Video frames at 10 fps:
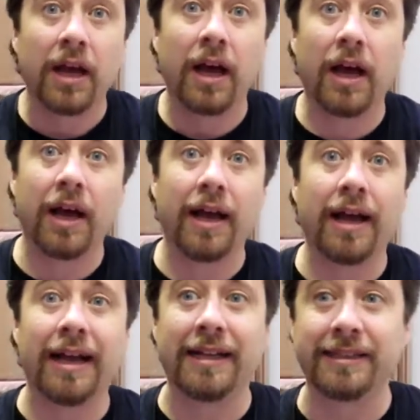
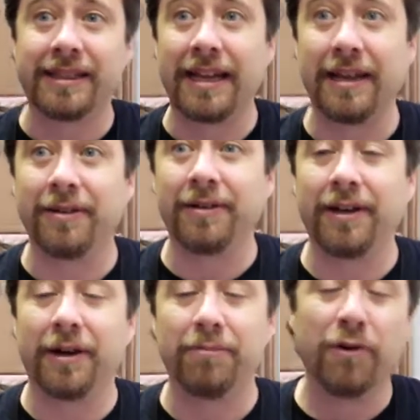as they
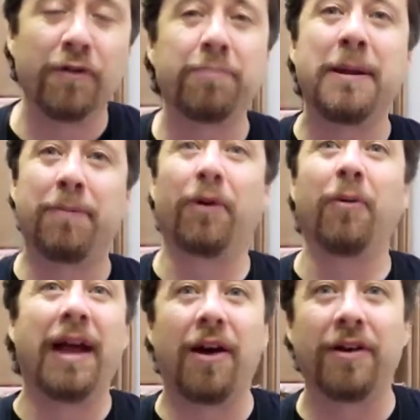moved people
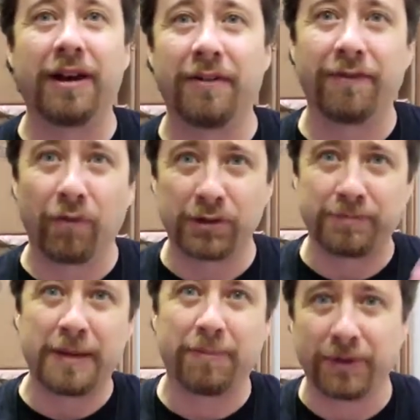around and
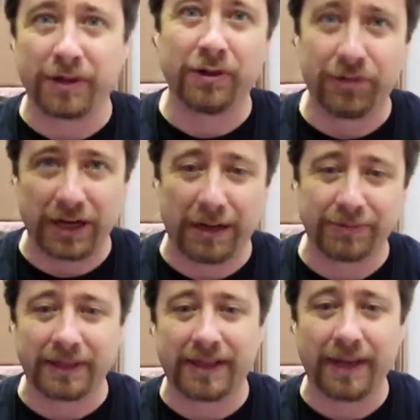forced people to do
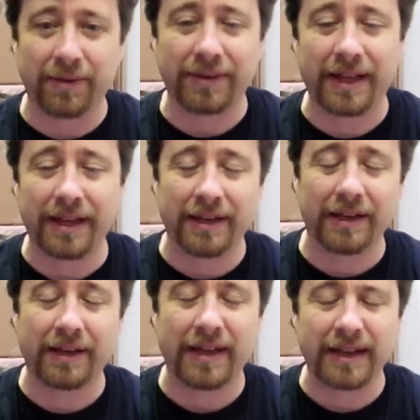jobs that they
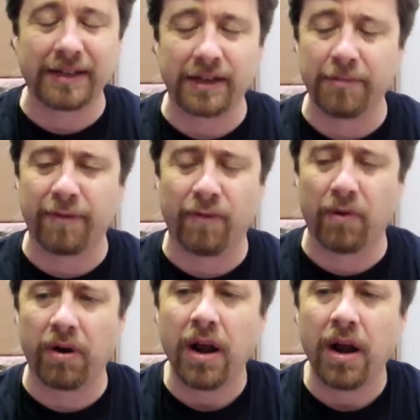hadn't done before.